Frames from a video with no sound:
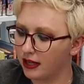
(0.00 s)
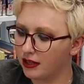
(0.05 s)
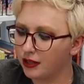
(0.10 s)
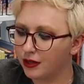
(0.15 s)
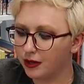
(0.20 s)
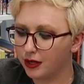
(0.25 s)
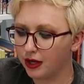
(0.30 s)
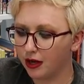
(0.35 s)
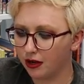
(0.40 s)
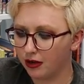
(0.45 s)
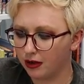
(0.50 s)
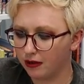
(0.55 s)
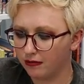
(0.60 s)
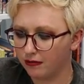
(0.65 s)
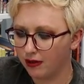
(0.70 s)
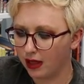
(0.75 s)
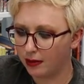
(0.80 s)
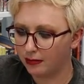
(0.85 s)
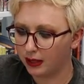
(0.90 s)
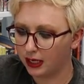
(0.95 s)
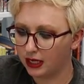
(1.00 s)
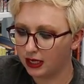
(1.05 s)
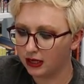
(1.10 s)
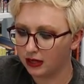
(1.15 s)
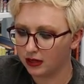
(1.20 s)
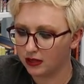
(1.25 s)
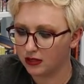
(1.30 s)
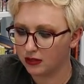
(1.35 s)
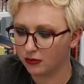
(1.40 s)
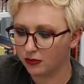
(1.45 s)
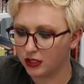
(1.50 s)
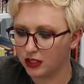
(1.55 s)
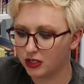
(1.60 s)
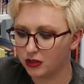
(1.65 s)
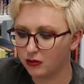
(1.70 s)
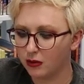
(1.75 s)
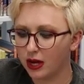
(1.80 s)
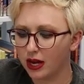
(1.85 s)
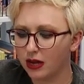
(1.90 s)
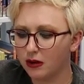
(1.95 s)
including on her floppy ears, which
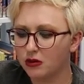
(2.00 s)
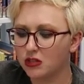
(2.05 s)
is why